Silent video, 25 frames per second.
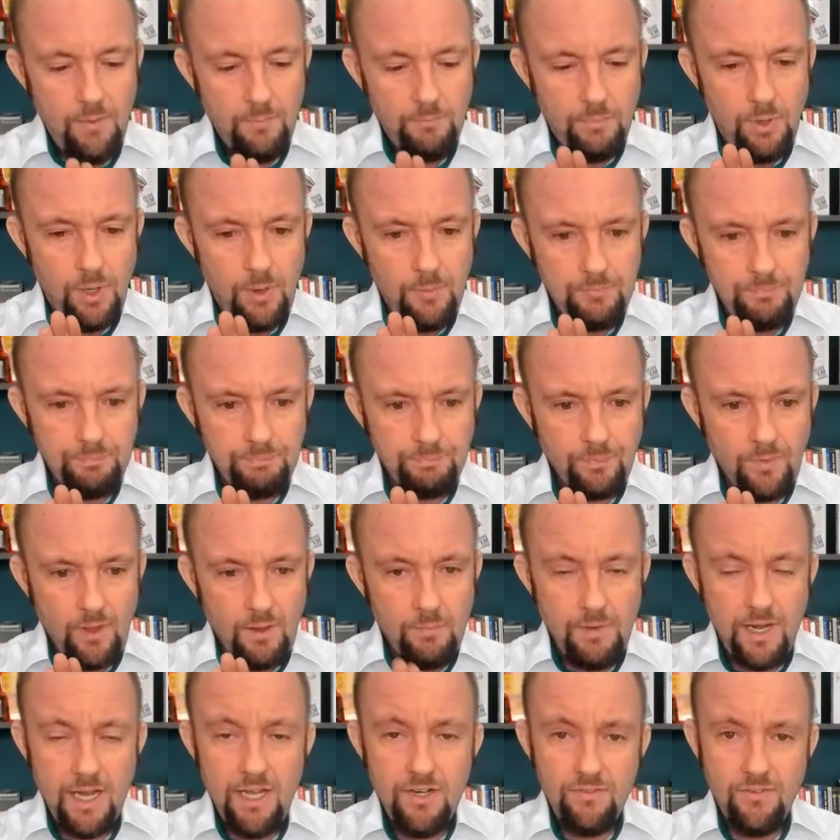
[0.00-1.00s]
But
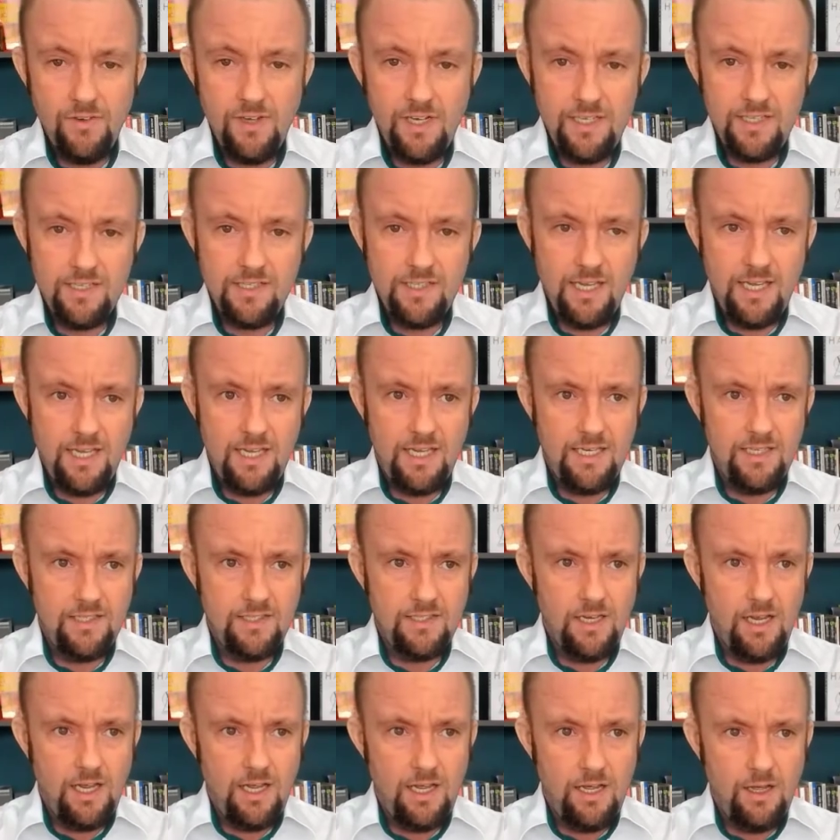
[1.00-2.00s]
my advice
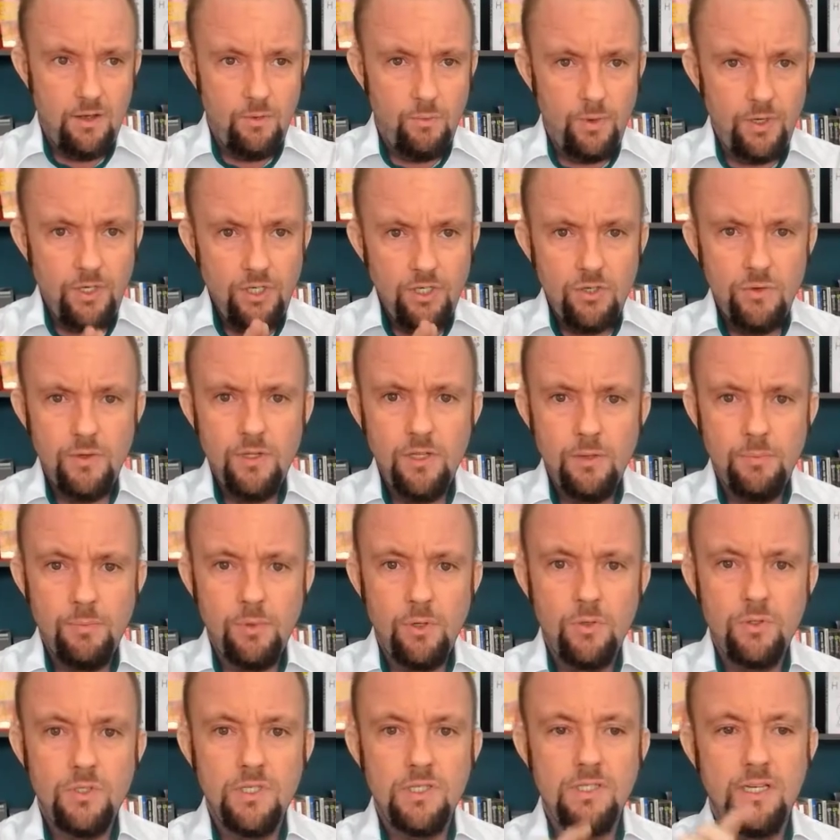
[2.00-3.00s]
is when you're doing the
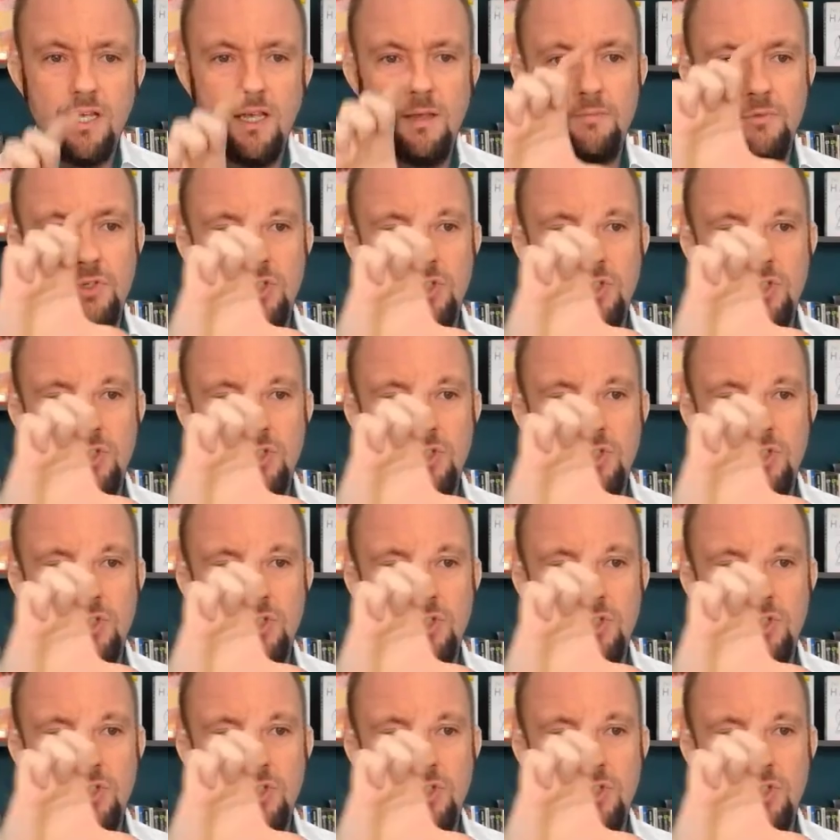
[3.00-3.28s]
prototype,